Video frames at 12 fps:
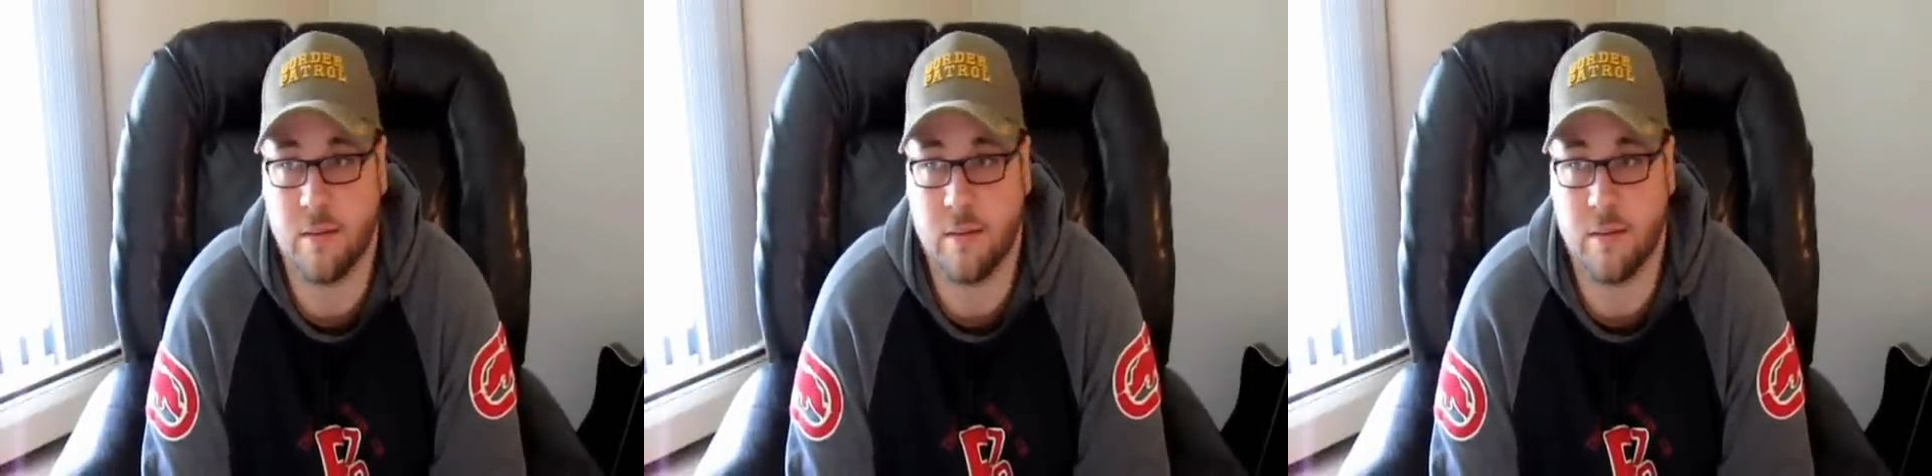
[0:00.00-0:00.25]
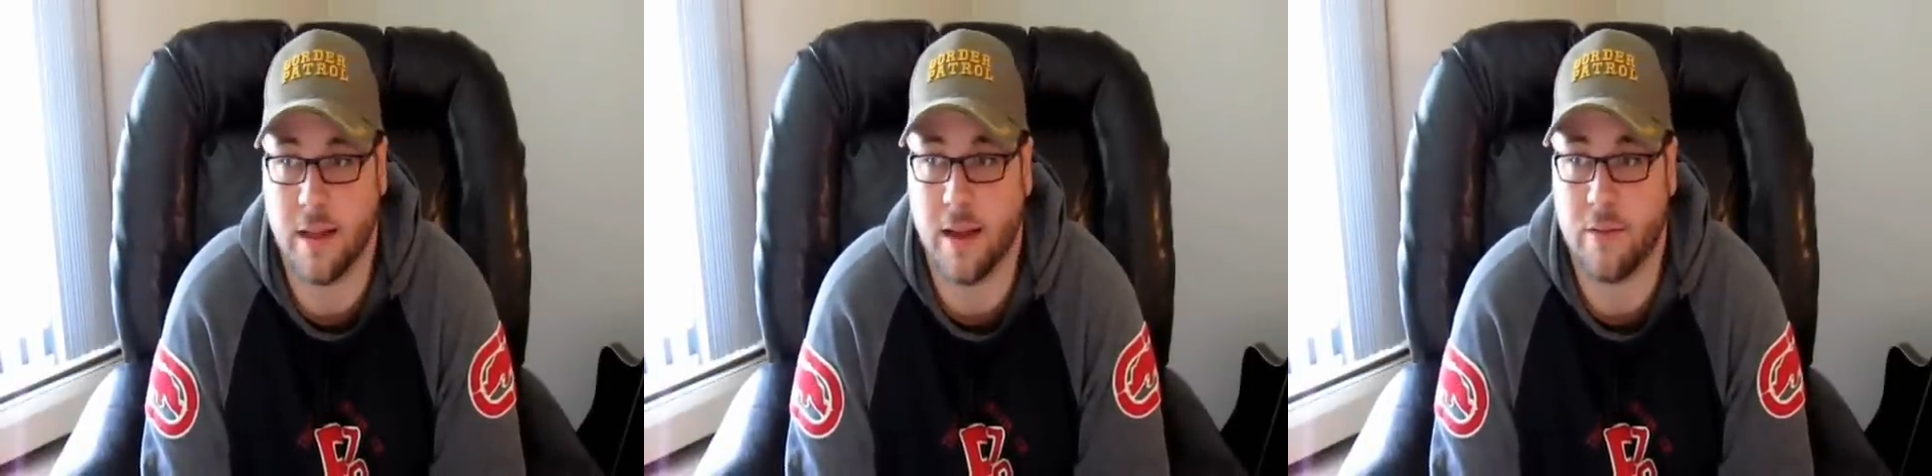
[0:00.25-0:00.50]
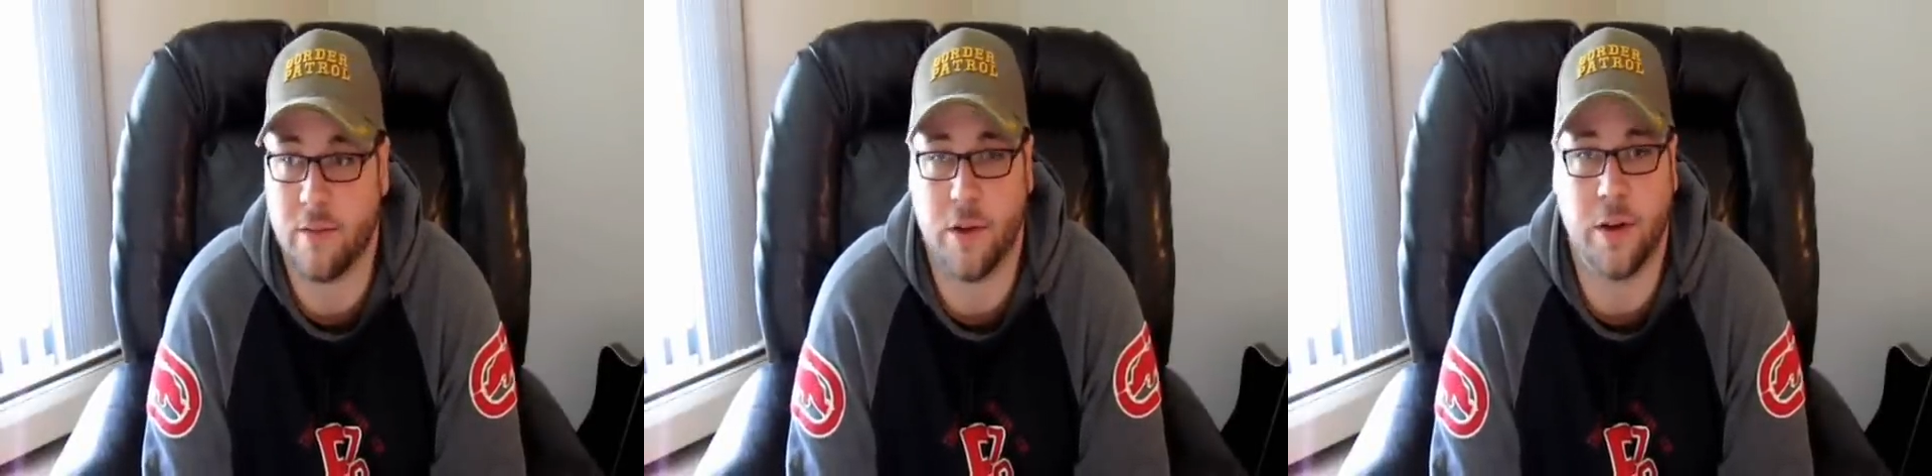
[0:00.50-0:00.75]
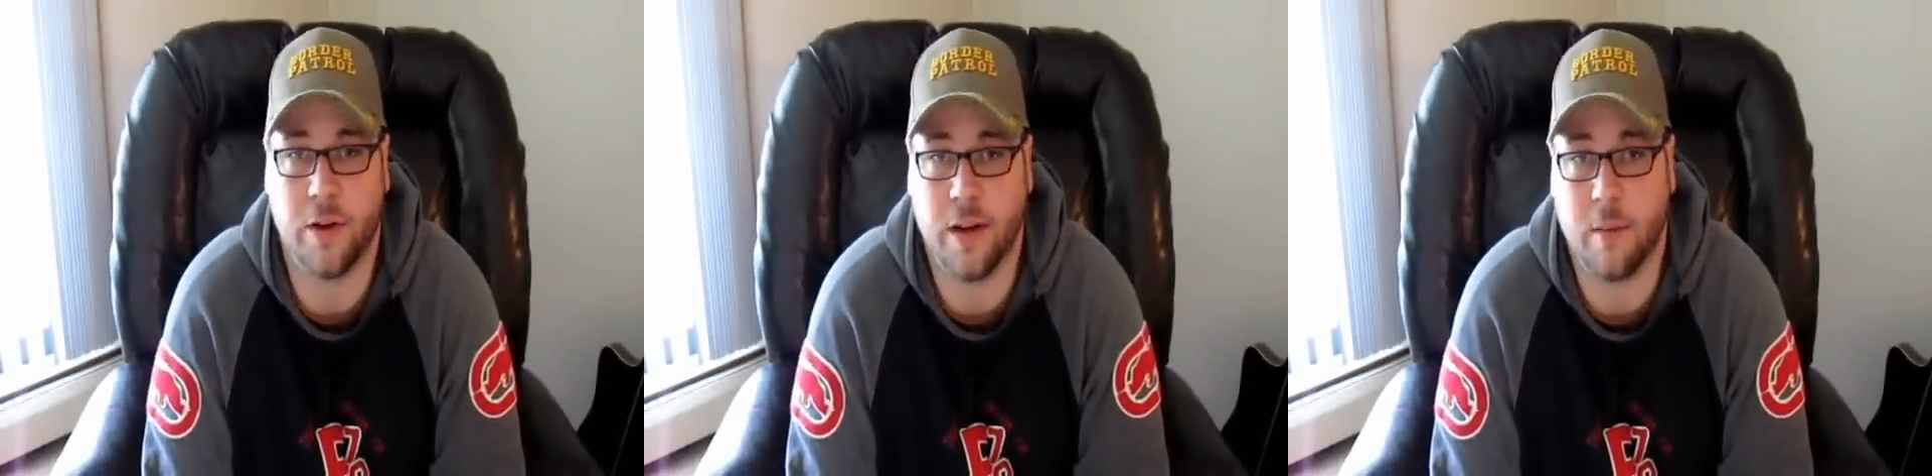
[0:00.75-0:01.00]
middle of the
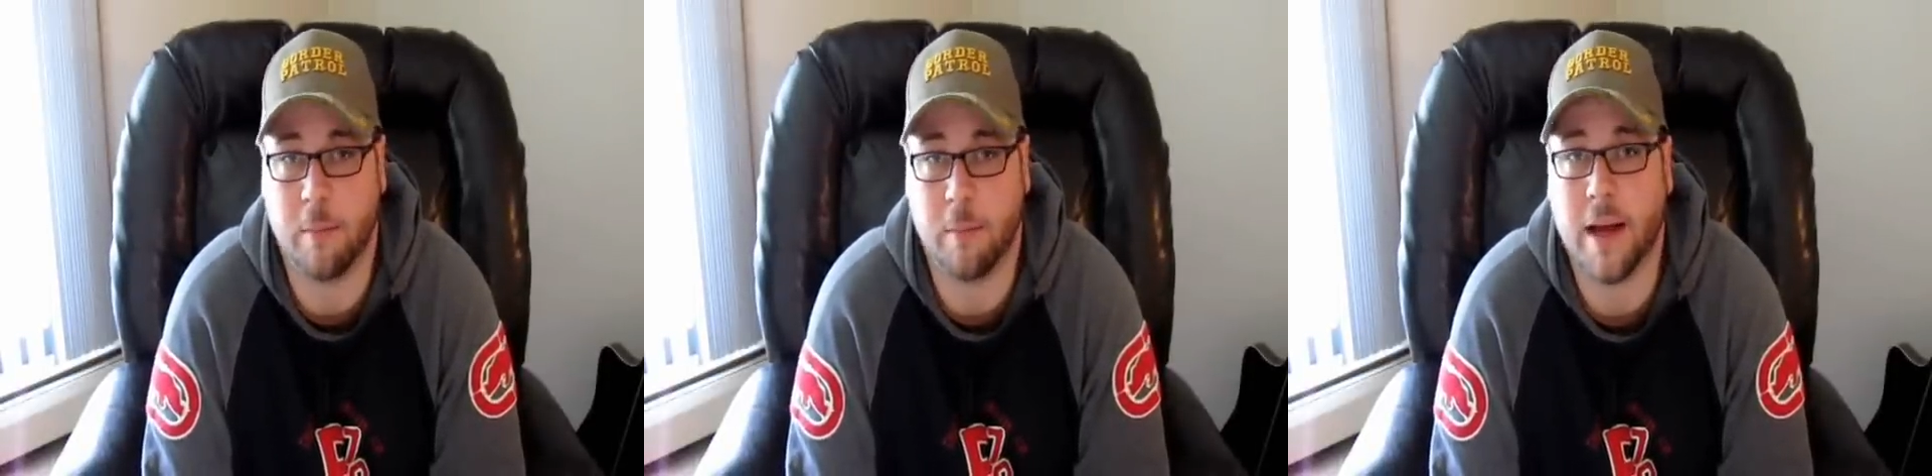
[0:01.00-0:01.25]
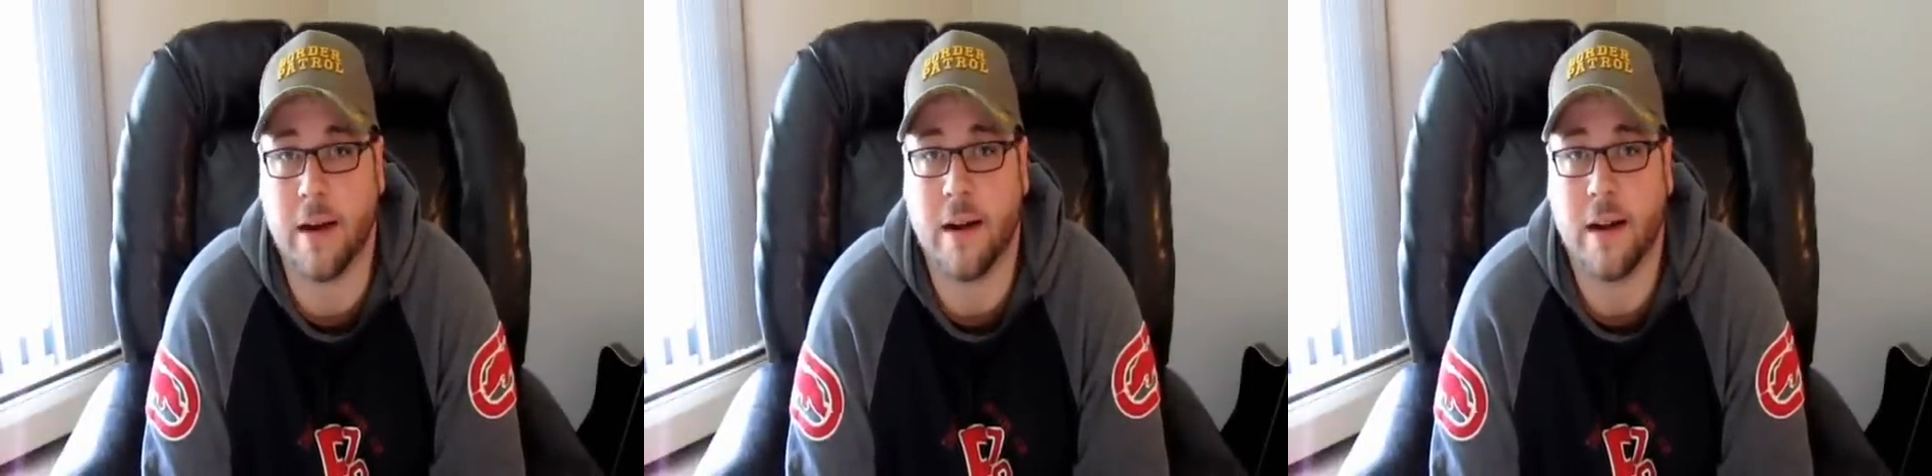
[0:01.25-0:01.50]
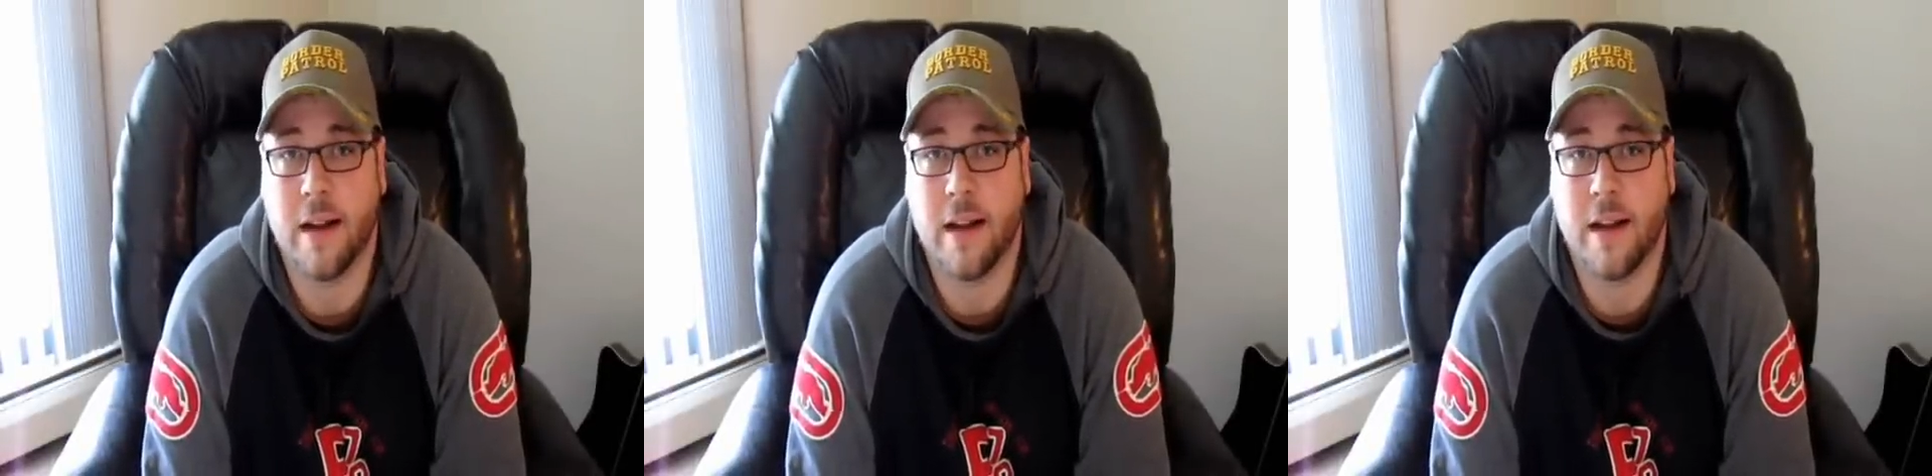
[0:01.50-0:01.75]
afternoon it doesn't matter